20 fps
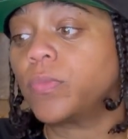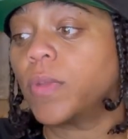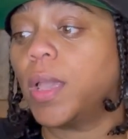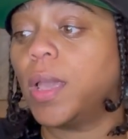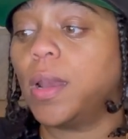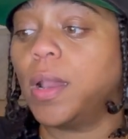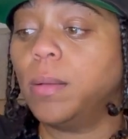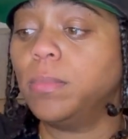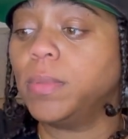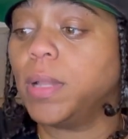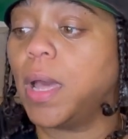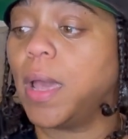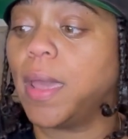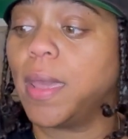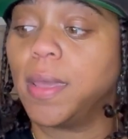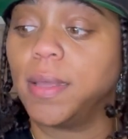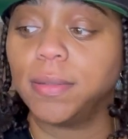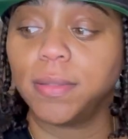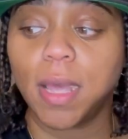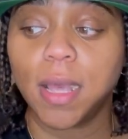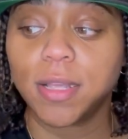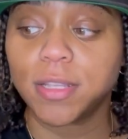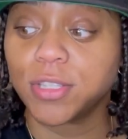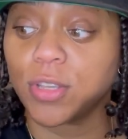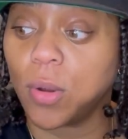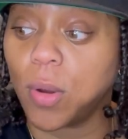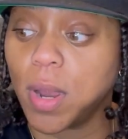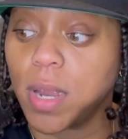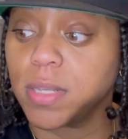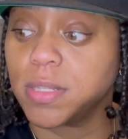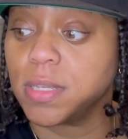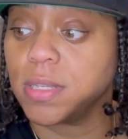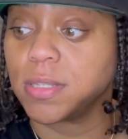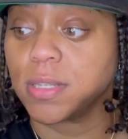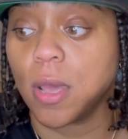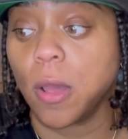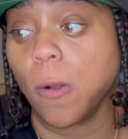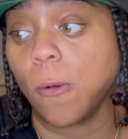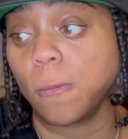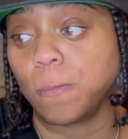And I'm like, that's crazy.
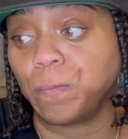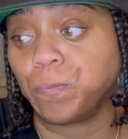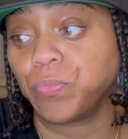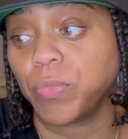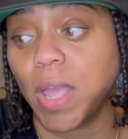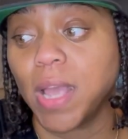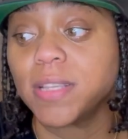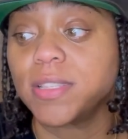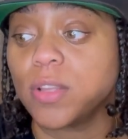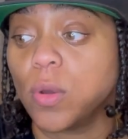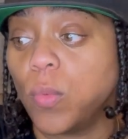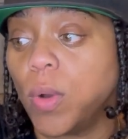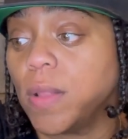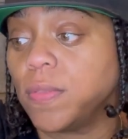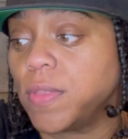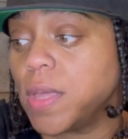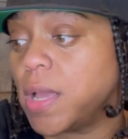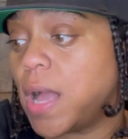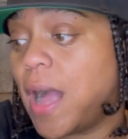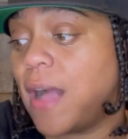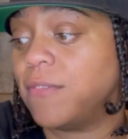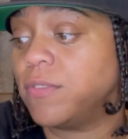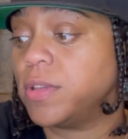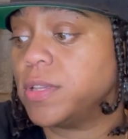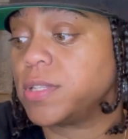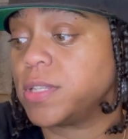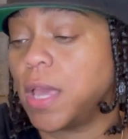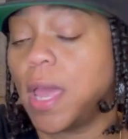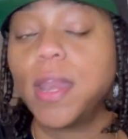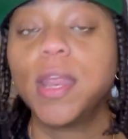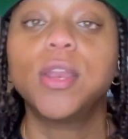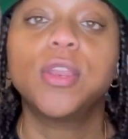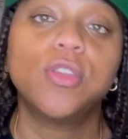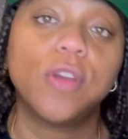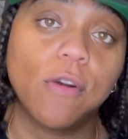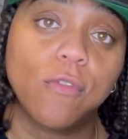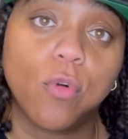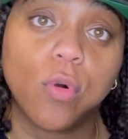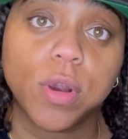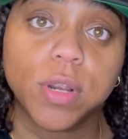So that's the one thing, obviously. And then,
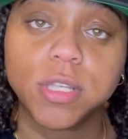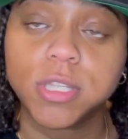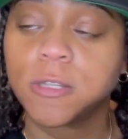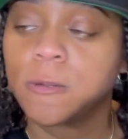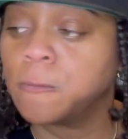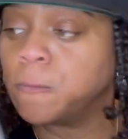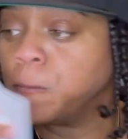of course,